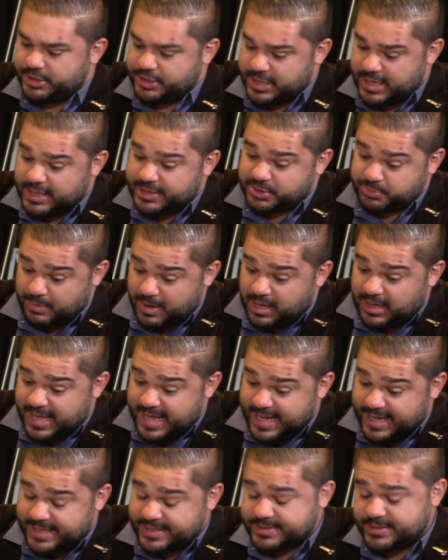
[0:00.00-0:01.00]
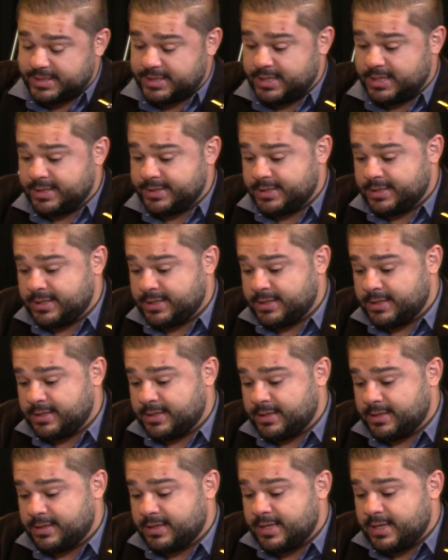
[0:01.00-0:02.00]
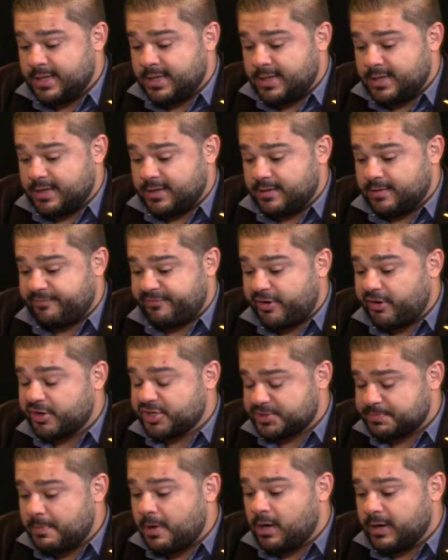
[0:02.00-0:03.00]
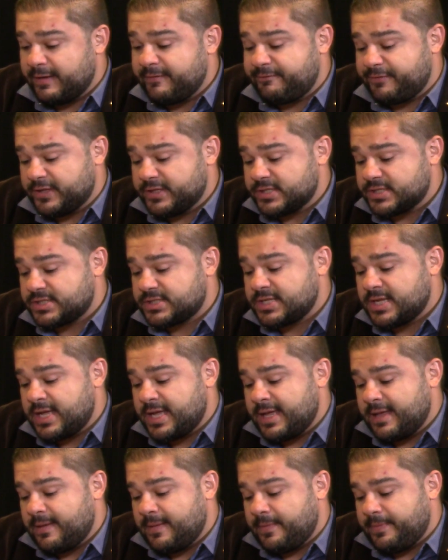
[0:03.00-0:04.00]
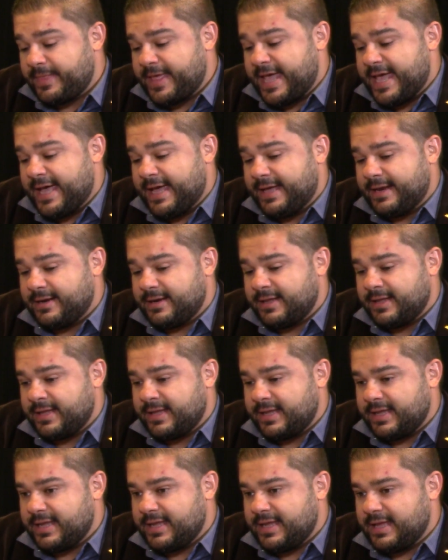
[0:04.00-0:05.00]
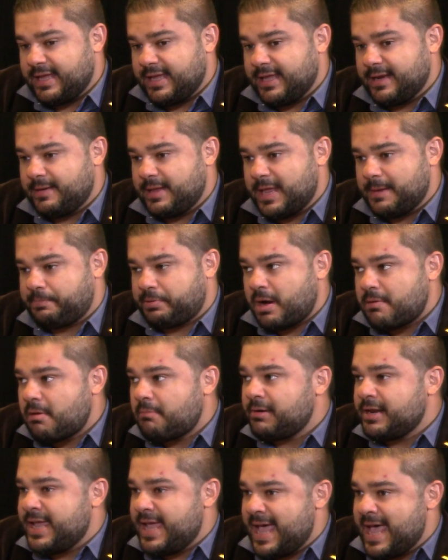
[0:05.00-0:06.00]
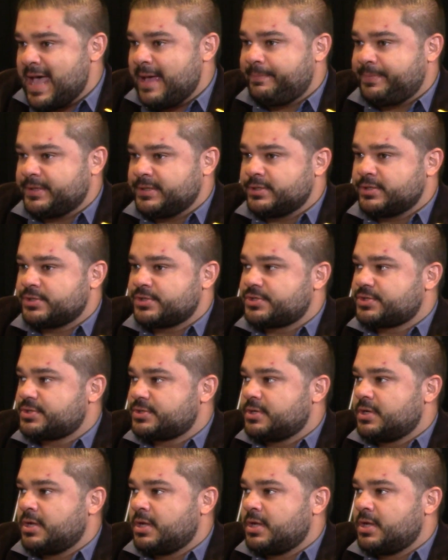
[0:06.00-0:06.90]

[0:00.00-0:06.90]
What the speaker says: as well as the very small infants, that it probably happens.